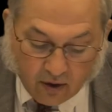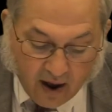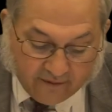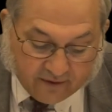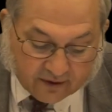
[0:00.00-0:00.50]

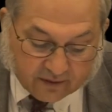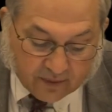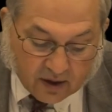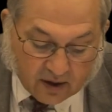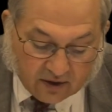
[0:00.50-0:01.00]
office.
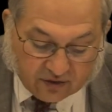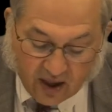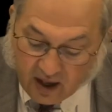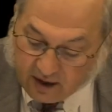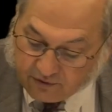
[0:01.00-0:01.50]

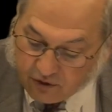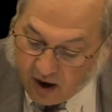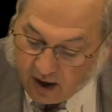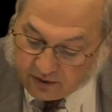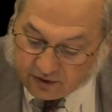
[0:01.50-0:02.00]
Sale of
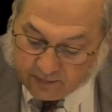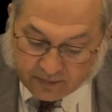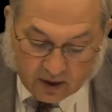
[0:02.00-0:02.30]
drugs,